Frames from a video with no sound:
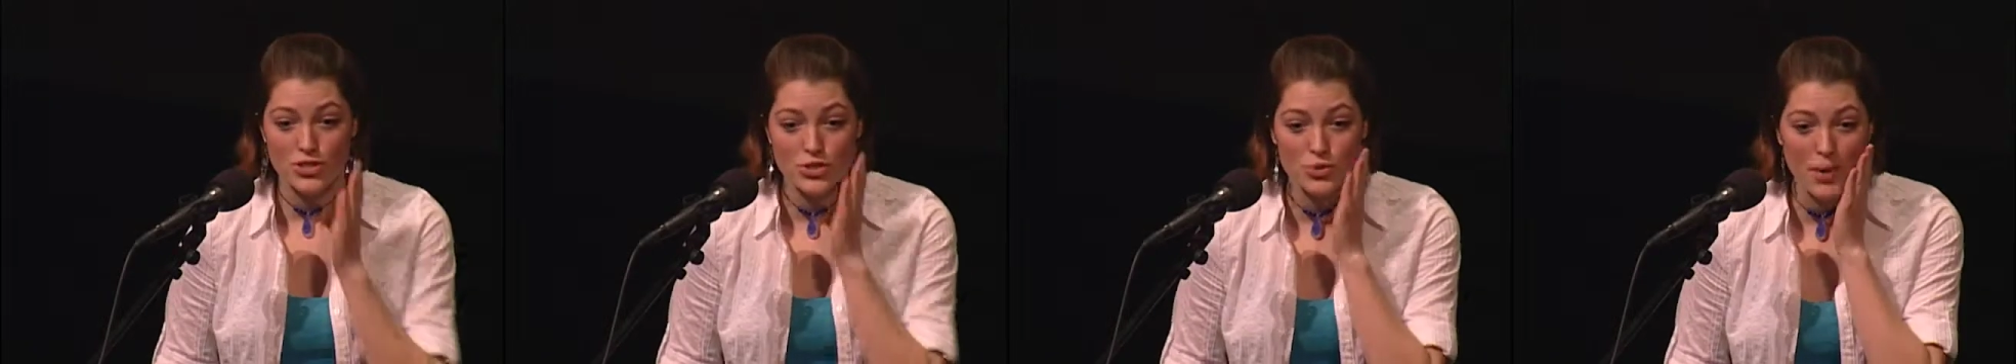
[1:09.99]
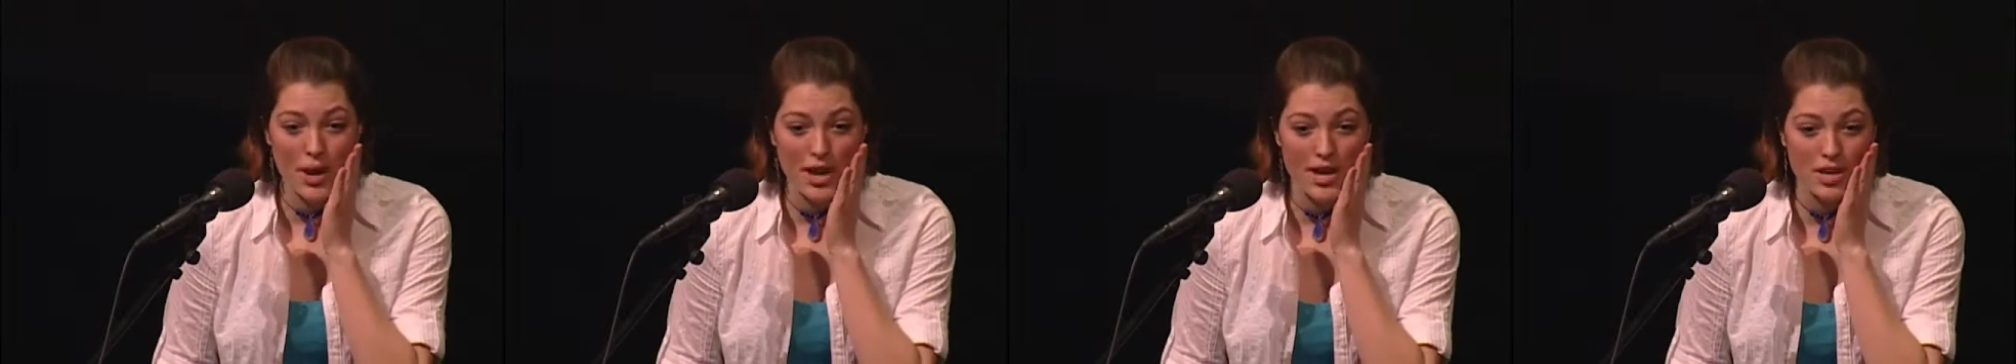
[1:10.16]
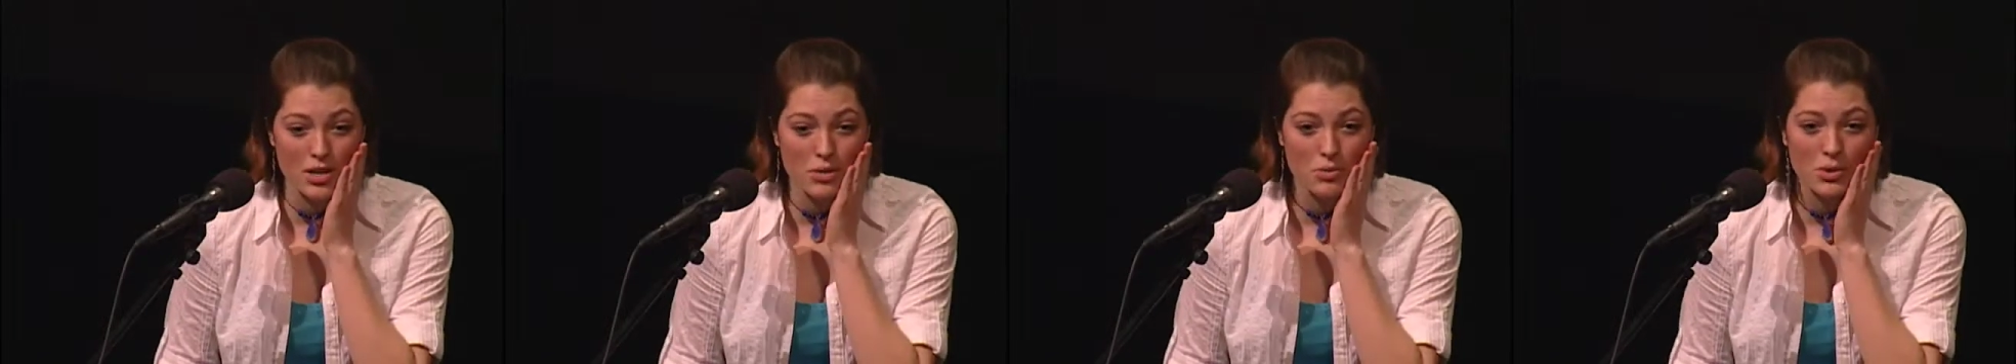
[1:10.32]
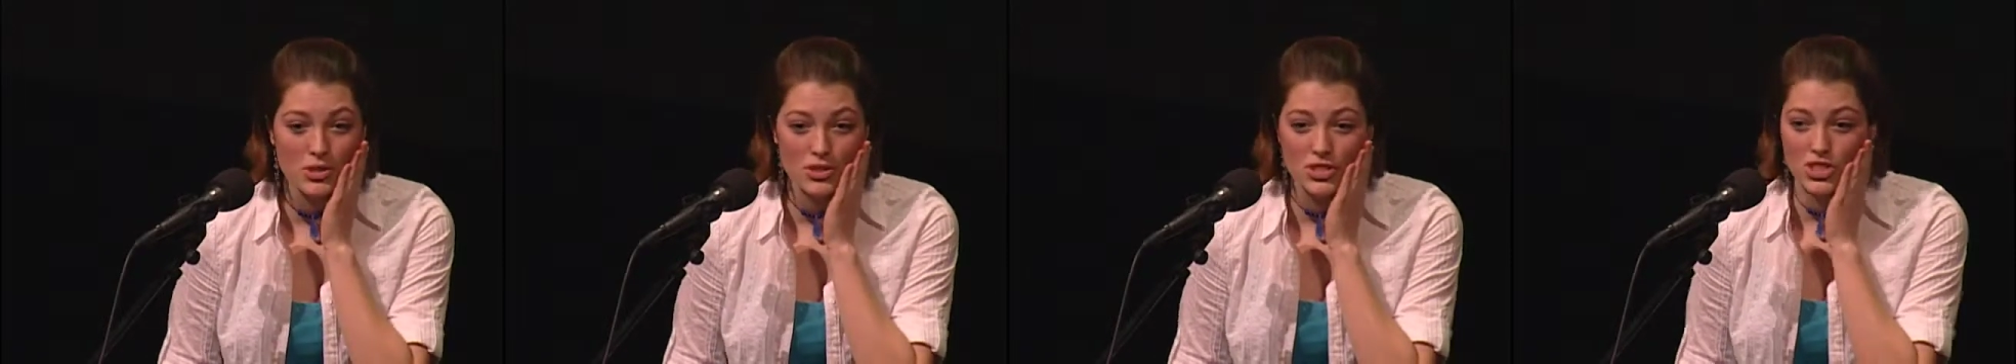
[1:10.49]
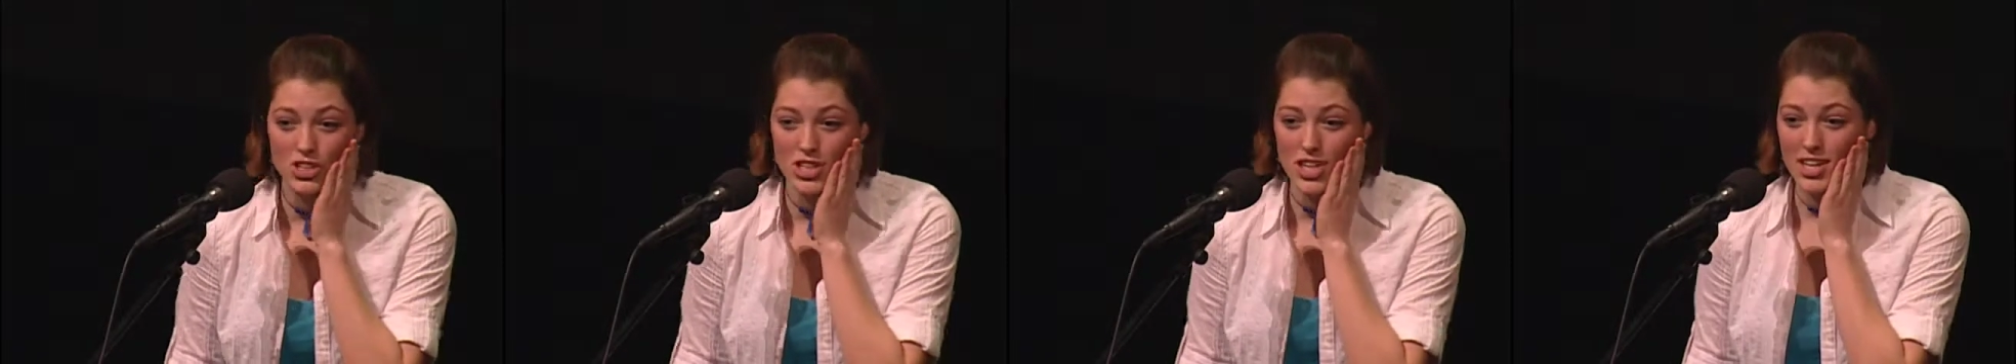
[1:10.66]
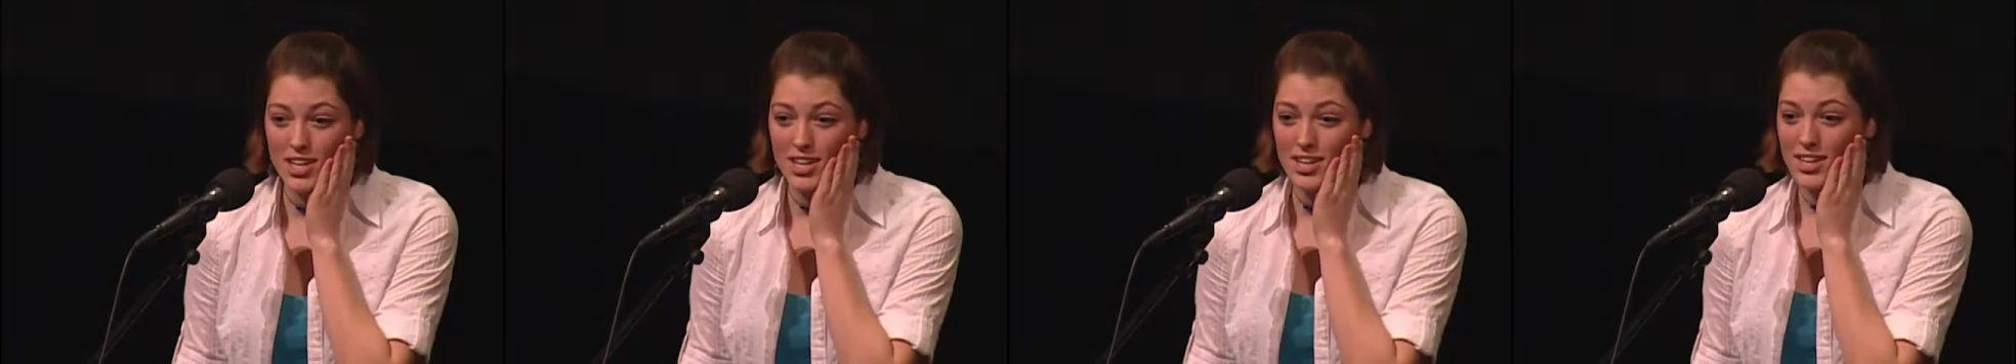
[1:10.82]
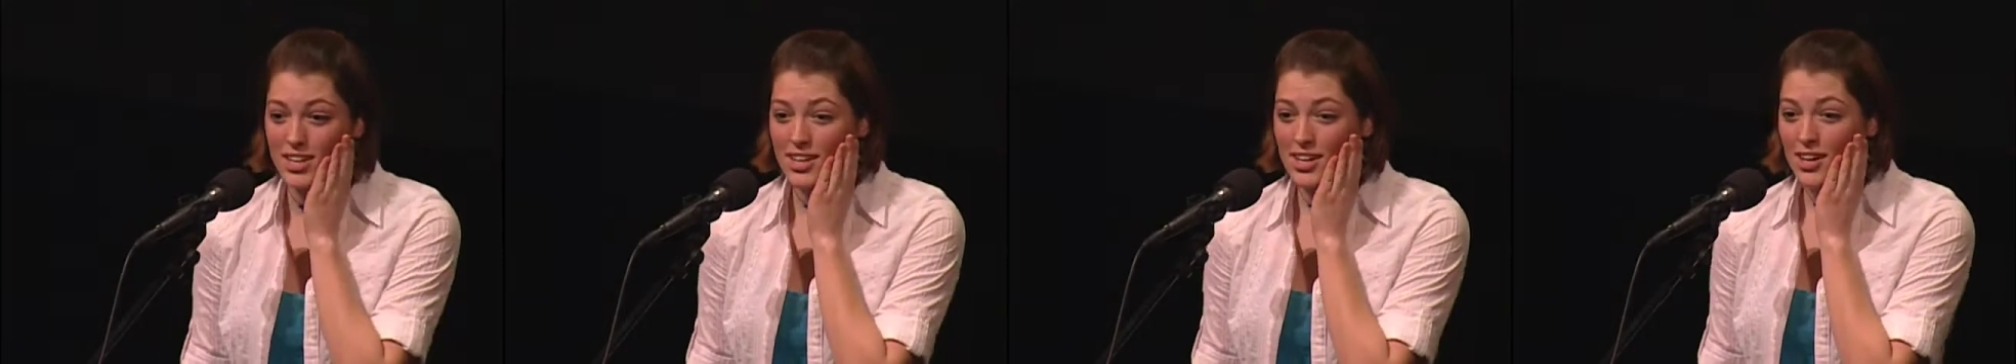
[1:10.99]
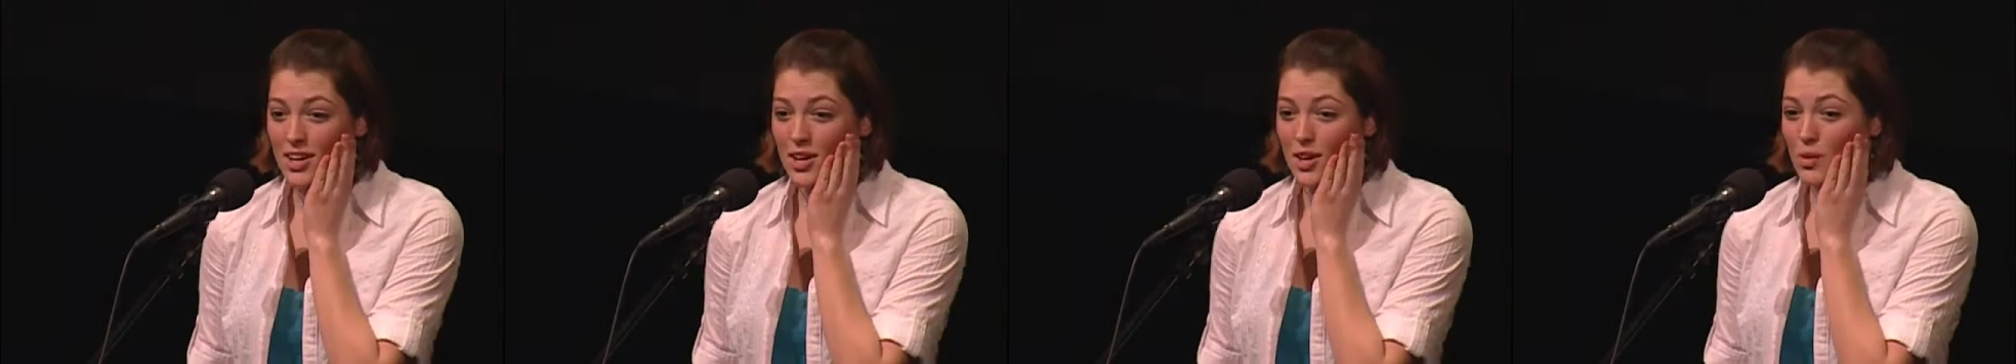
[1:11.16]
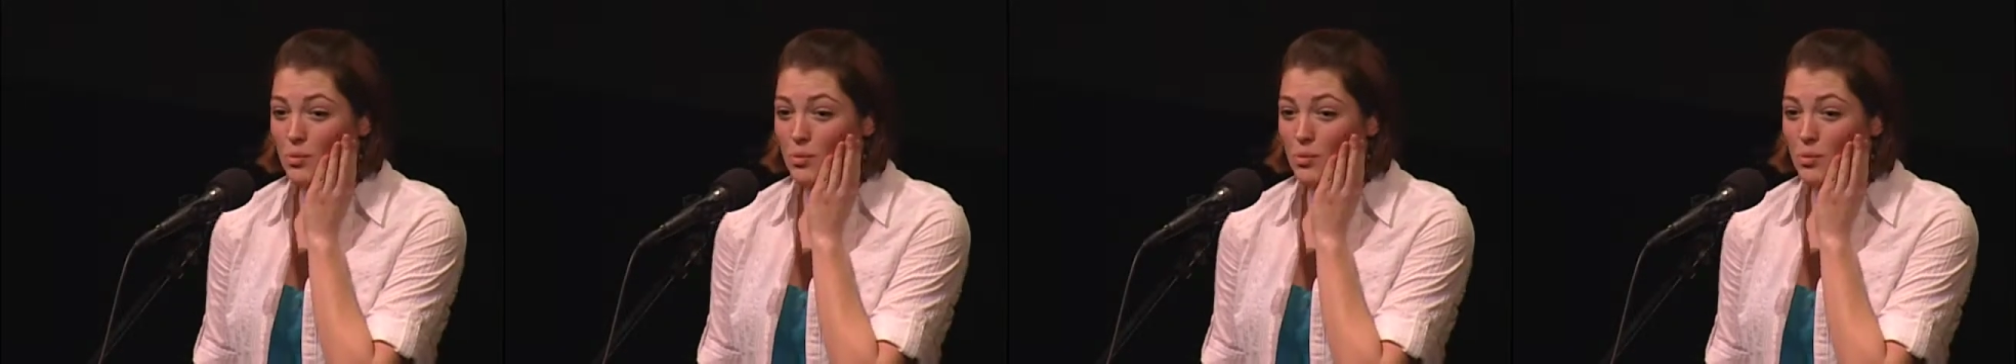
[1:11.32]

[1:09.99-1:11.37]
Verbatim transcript: tranquil cheek